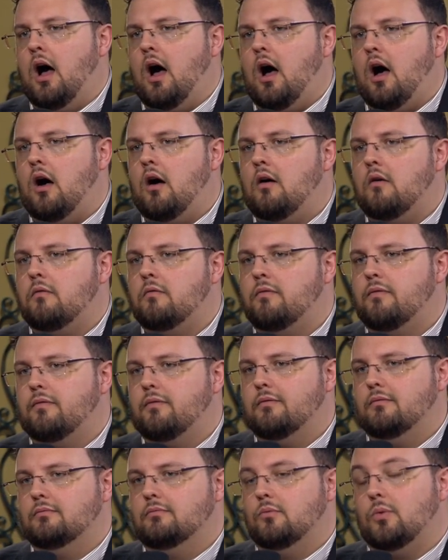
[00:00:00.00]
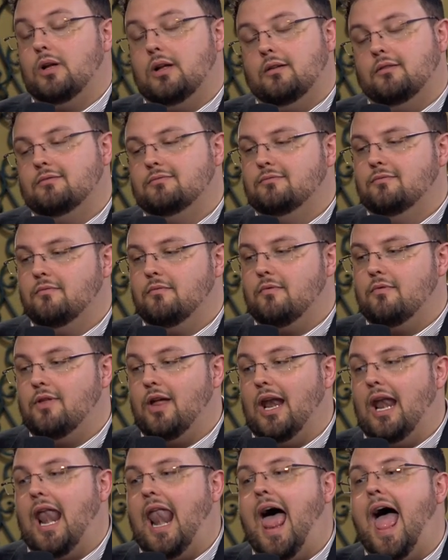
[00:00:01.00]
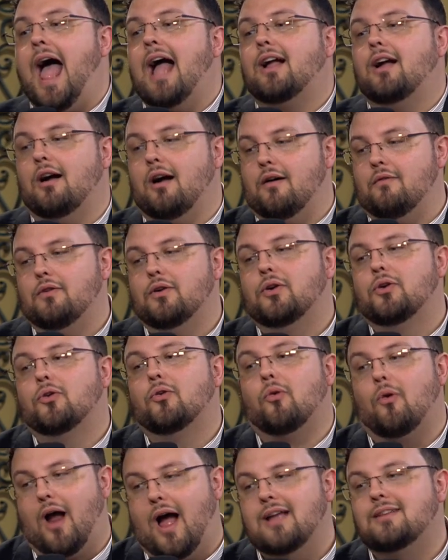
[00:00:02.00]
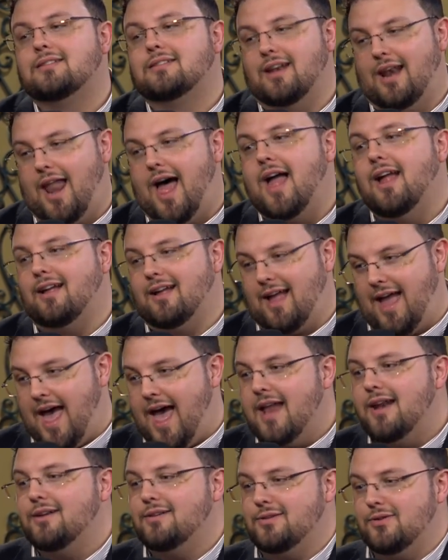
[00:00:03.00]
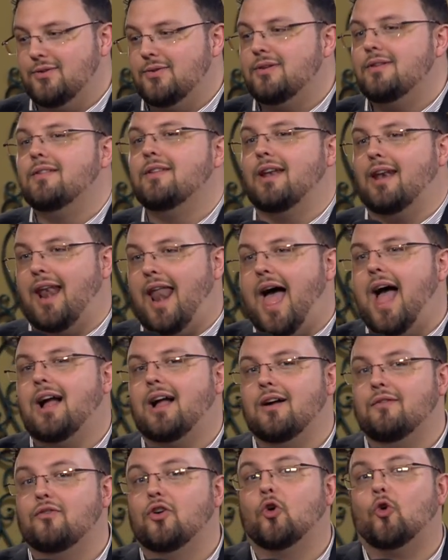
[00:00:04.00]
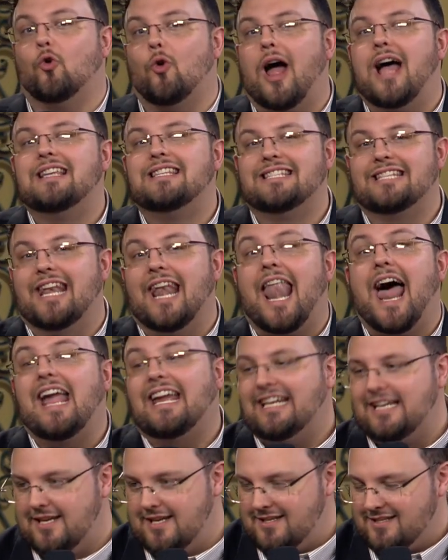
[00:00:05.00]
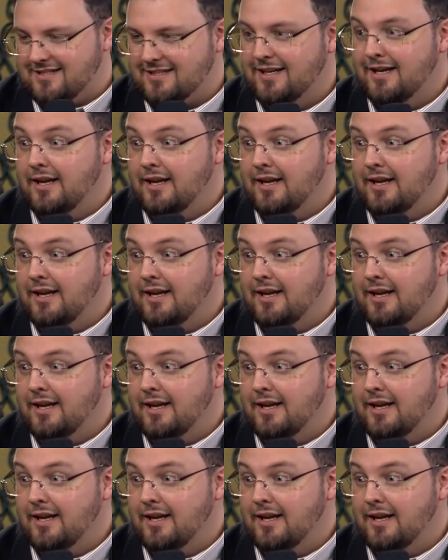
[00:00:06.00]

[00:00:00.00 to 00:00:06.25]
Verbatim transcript: of, well, the lack of a Christ-like attitude and the lack of Christ-likeness